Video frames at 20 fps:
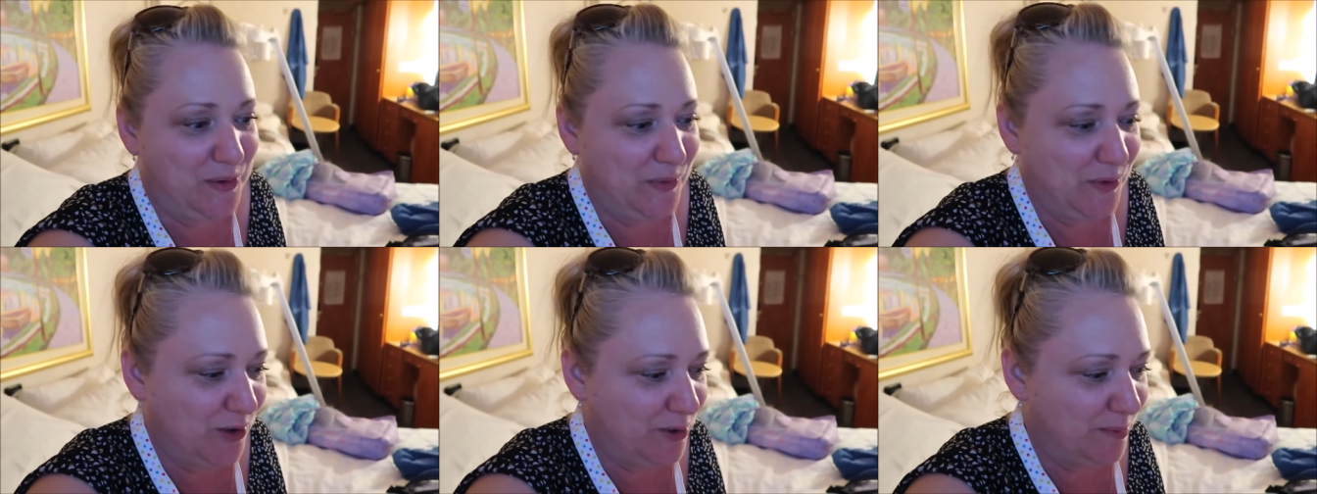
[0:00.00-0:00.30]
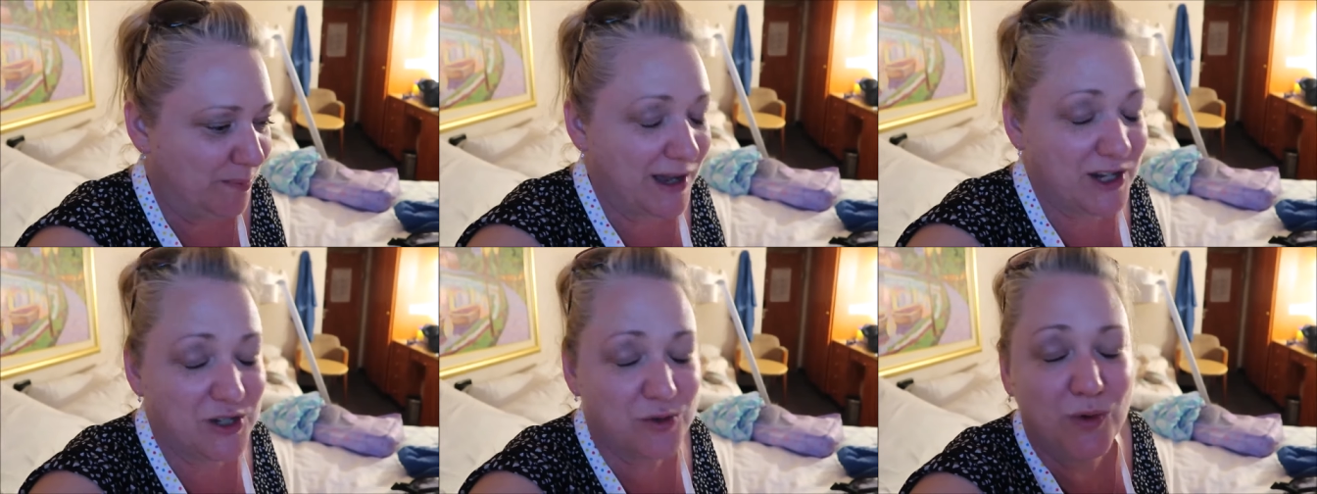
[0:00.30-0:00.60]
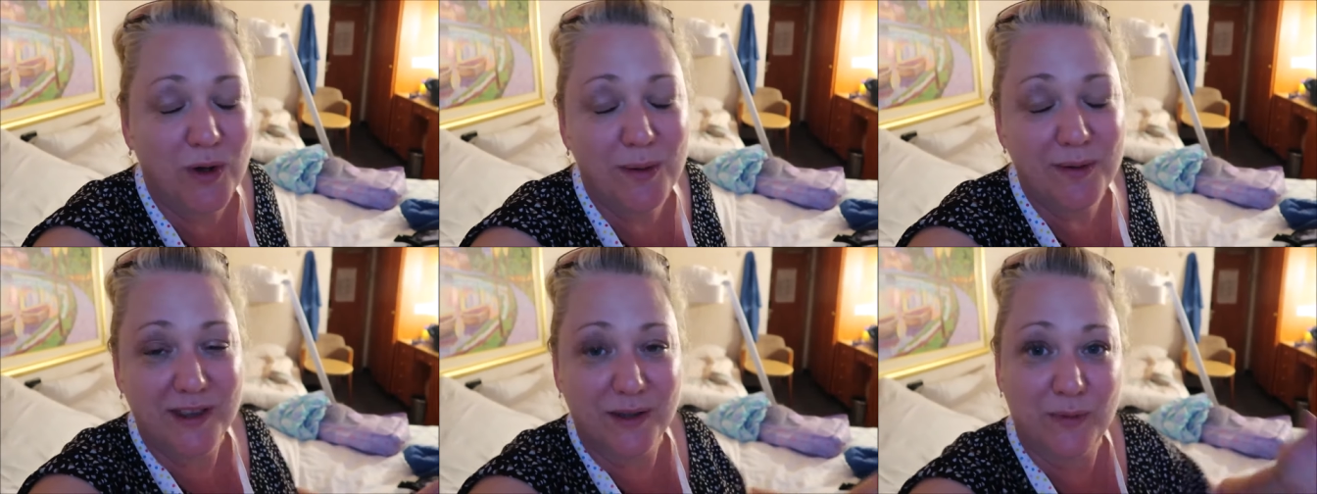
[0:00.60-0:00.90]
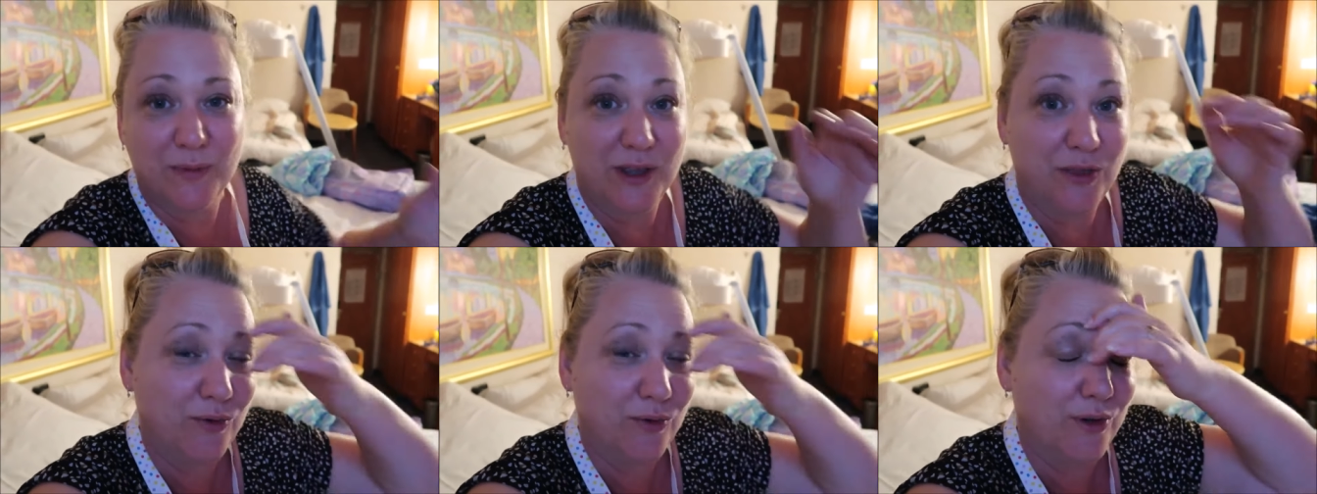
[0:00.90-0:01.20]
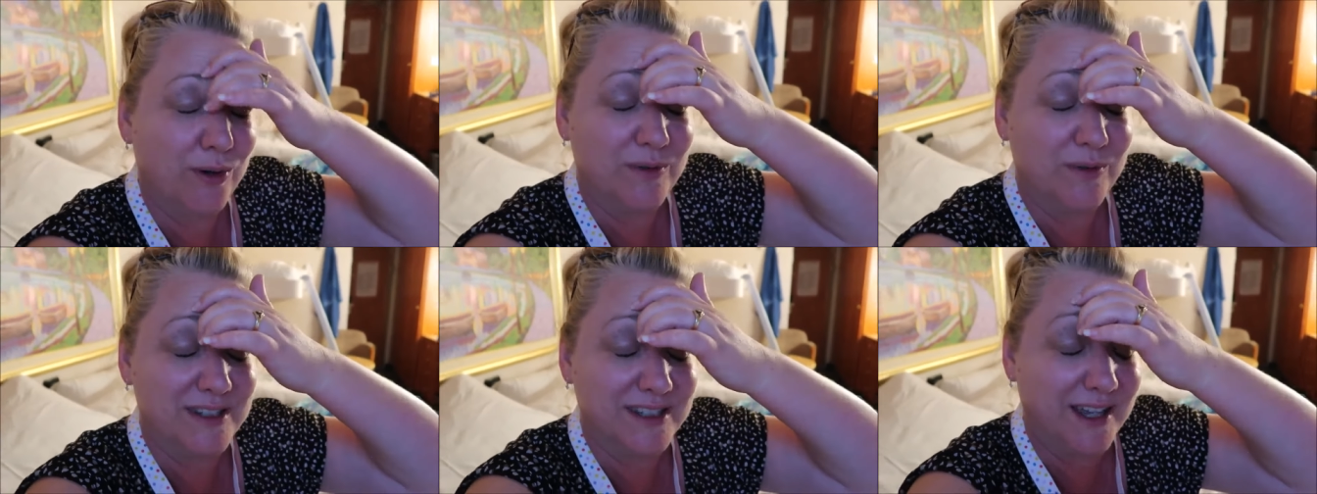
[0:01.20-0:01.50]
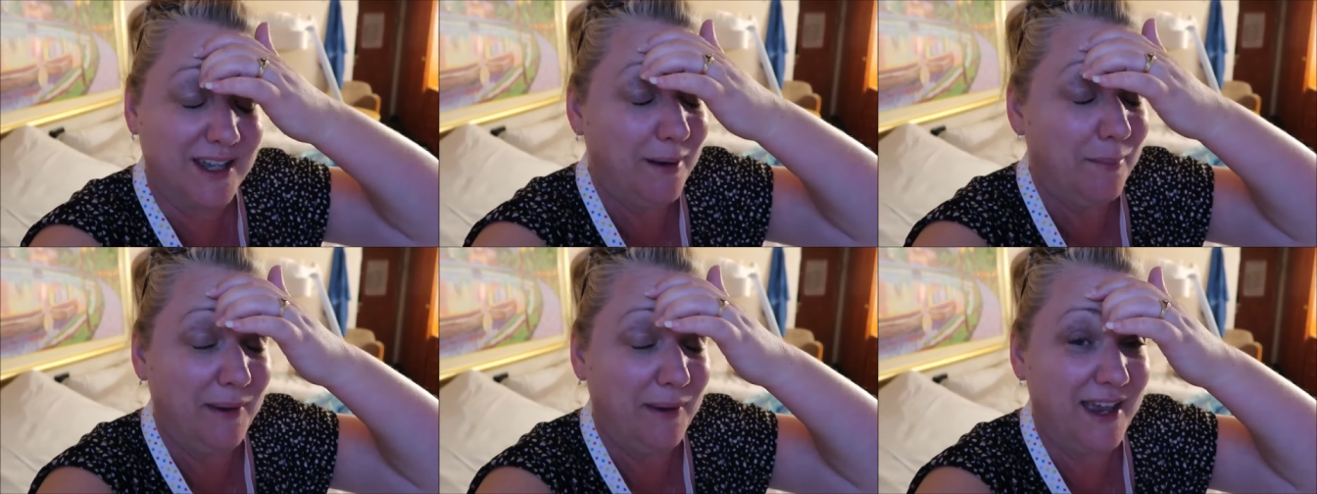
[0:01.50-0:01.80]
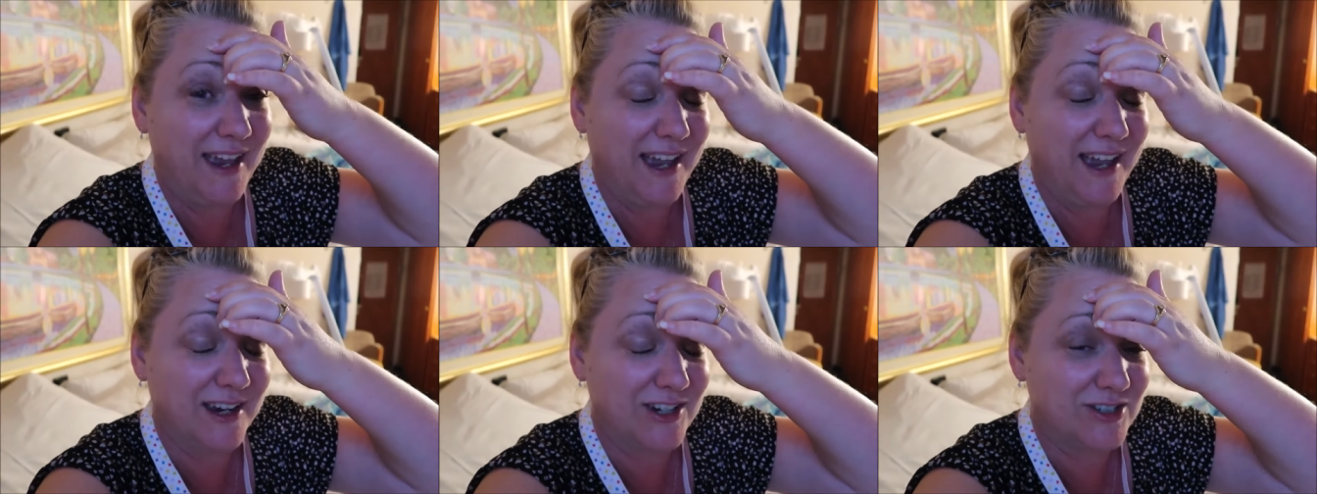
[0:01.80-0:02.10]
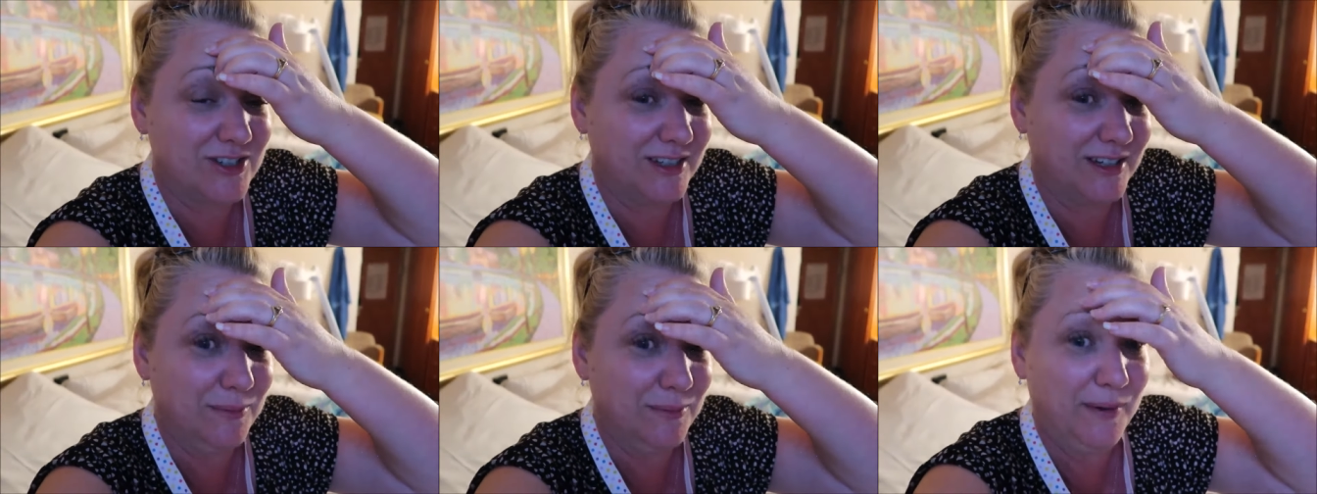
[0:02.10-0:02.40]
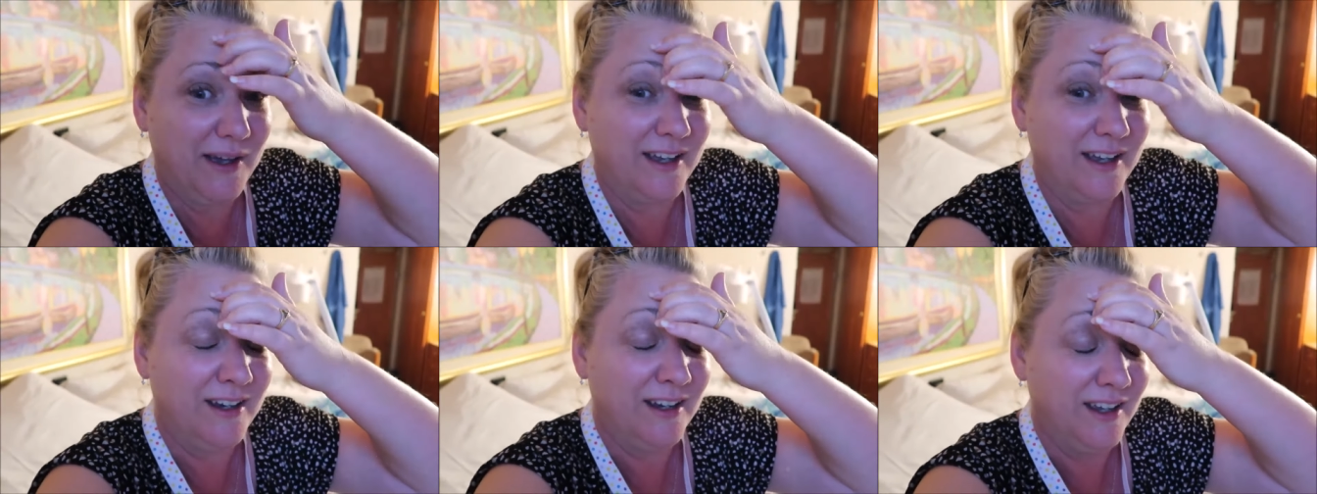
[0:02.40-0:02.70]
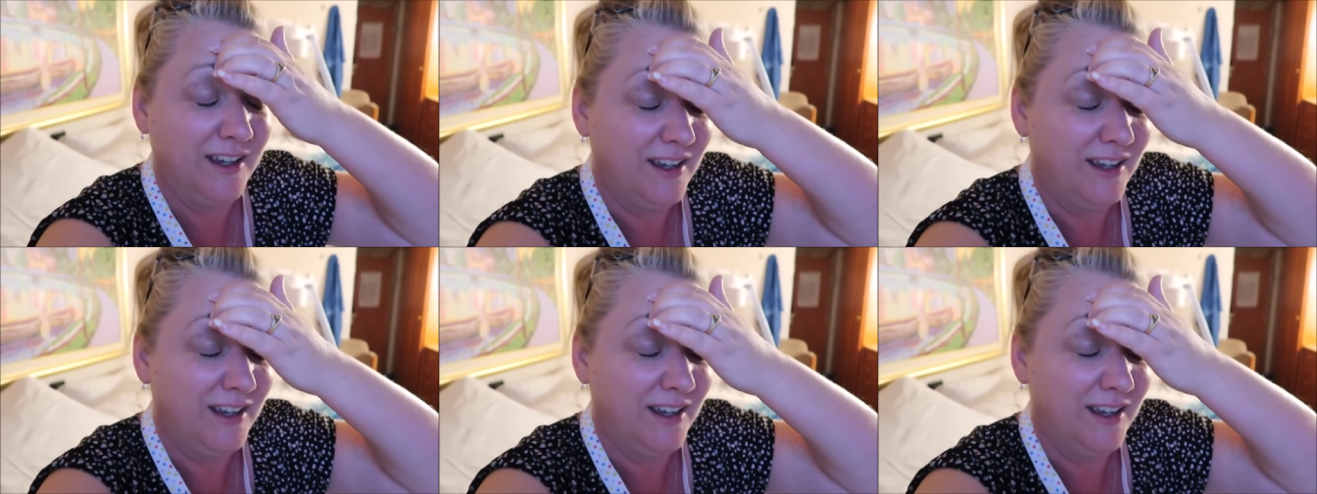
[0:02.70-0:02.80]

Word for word: warm much warmer than we thought it was going to be actually but